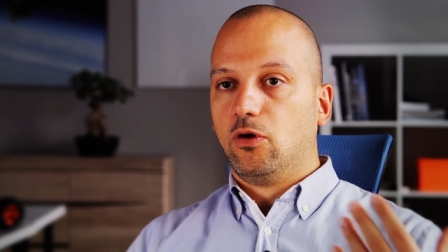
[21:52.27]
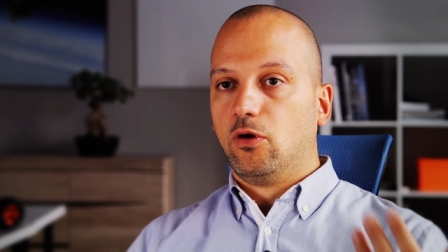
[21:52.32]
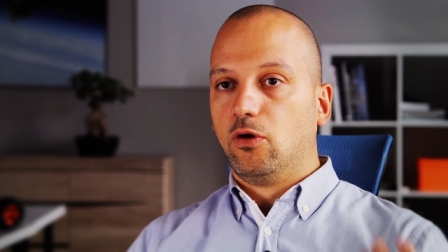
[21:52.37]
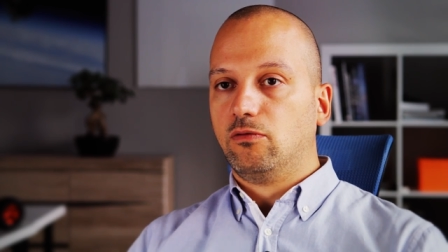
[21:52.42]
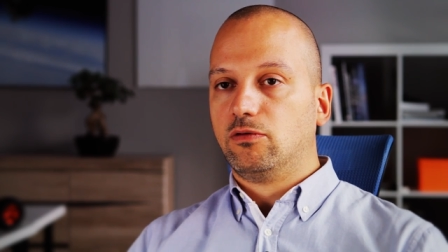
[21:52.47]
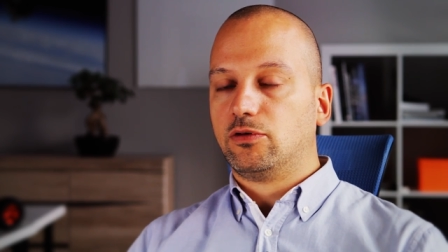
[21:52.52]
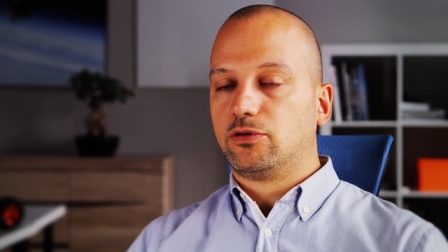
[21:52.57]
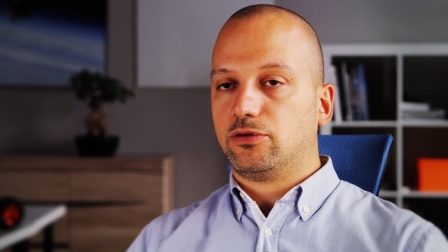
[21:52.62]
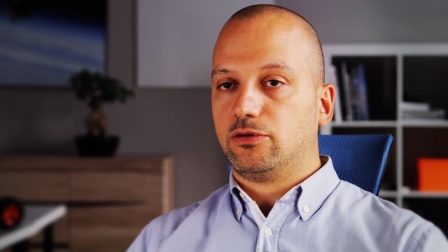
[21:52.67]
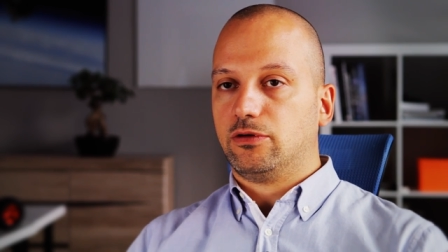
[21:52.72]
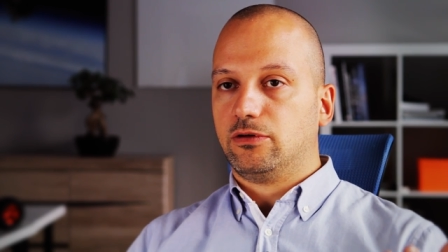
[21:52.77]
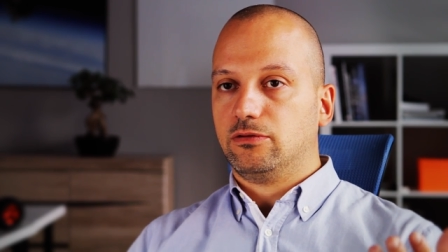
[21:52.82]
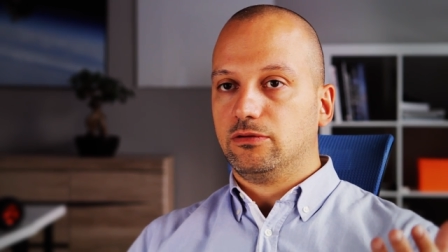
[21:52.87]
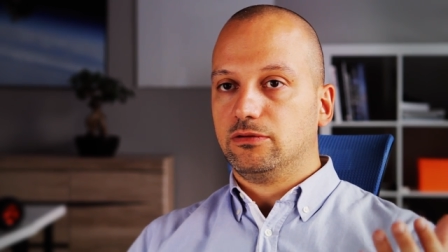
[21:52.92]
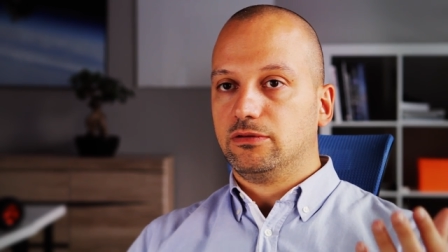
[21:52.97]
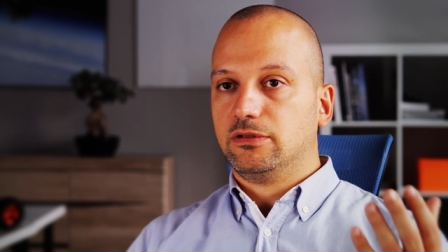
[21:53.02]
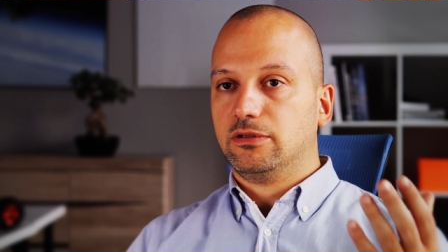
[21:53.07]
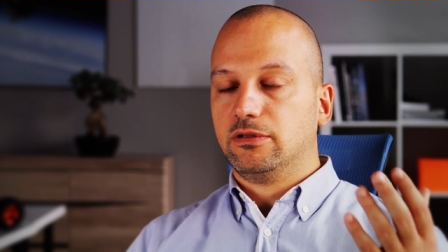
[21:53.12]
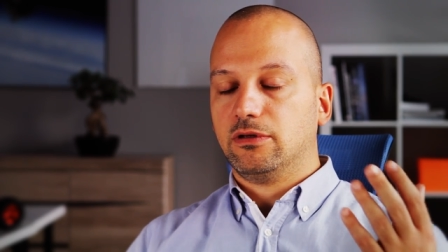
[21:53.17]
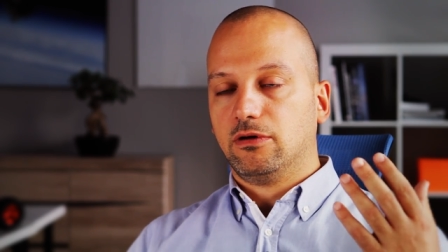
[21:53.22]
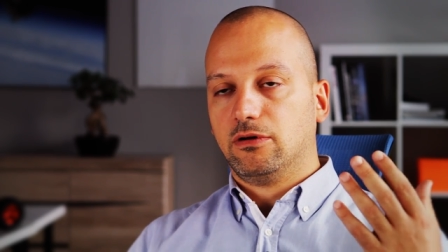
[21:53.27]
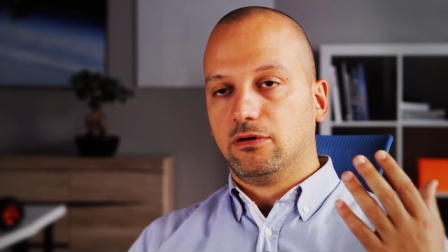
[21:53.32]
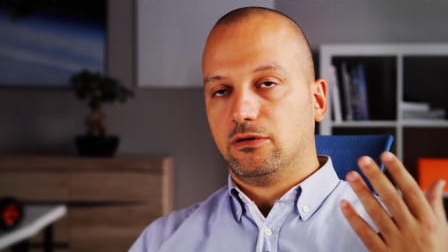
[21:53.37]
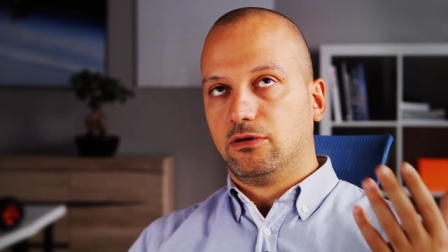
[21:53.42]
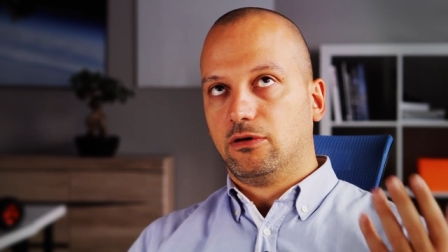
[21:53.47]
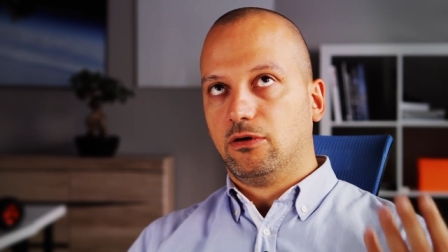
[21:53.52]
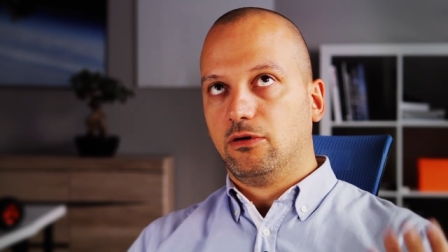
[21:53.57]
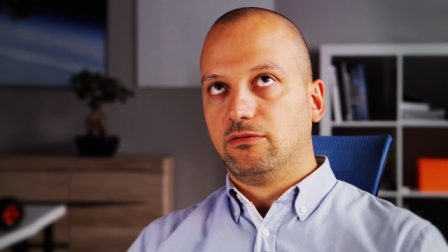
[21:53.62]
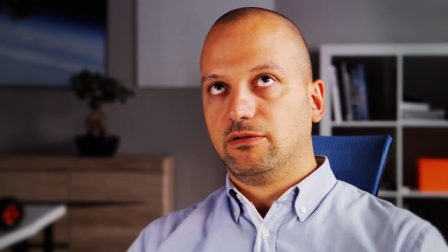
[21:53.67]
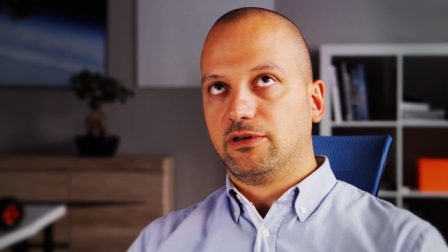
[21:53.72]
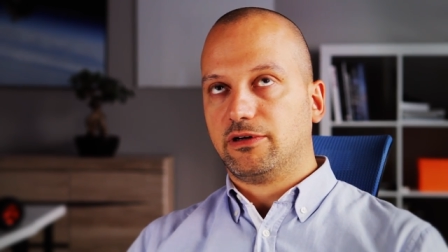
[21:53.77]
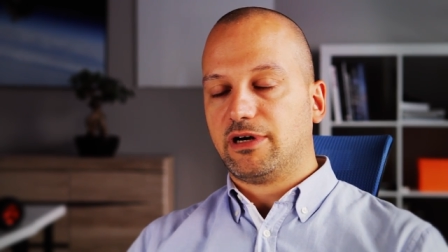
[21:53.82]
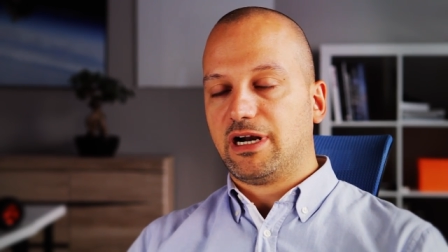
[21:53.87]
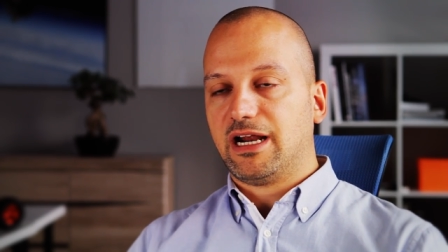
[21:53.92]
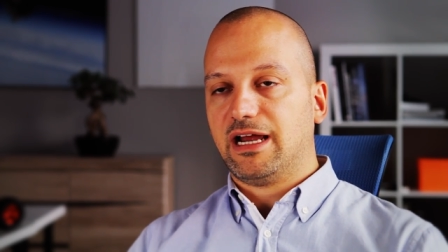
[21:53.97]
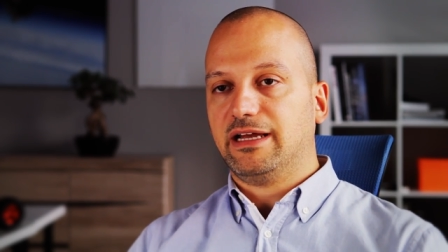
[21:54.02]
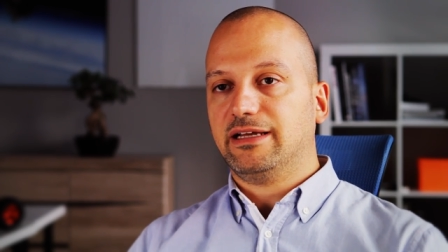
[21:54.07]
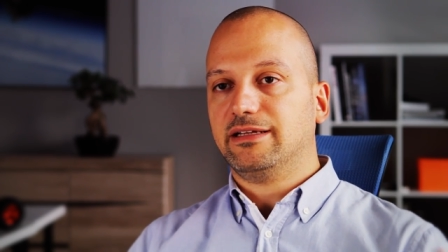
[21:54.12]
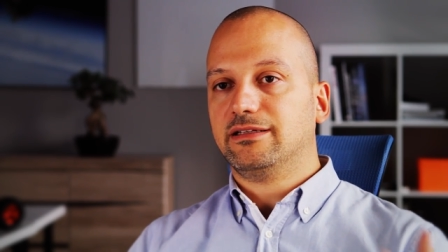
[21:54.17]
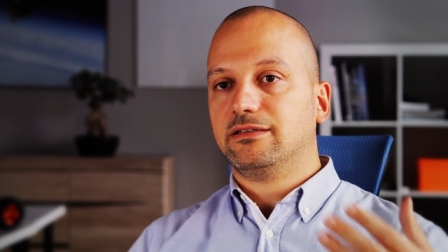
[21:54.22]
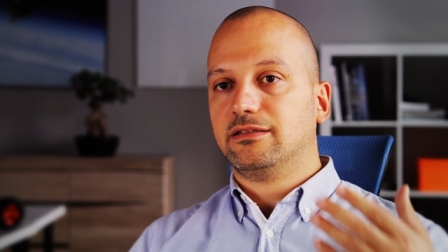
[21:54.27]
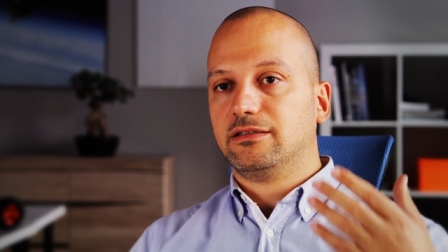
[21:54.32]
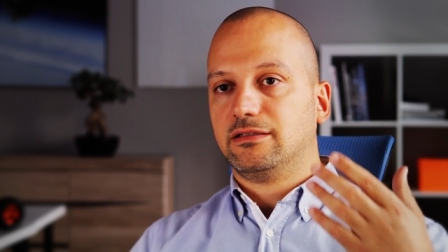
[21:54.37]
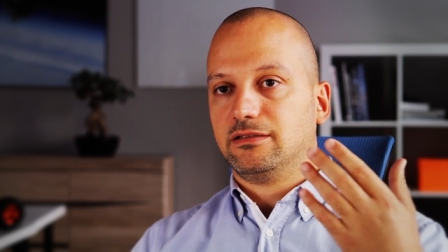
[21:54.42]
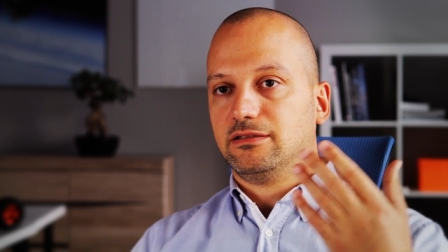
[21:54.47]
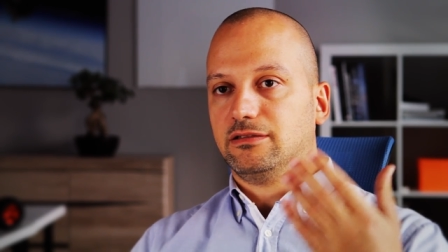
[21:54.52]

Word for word: overrode or override